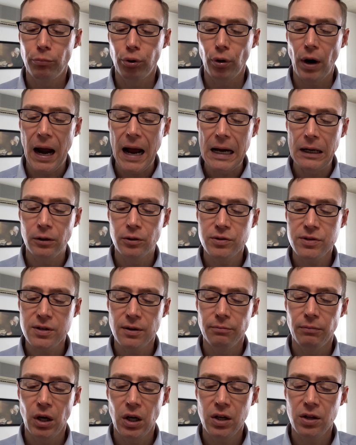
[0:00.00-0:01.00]
browse
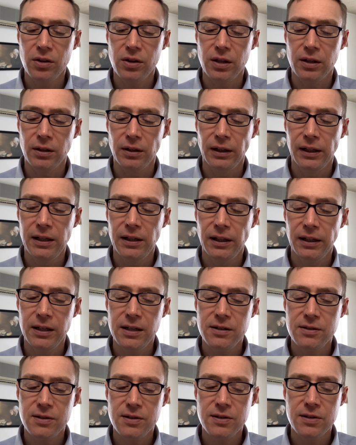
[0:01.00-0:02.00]
among the
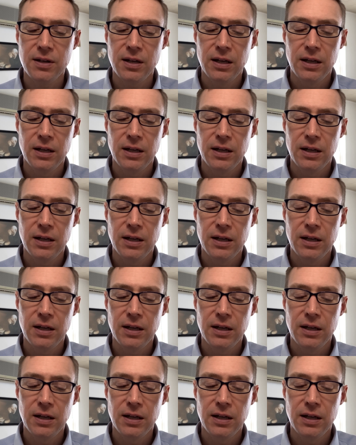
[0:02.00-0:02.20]
lilies.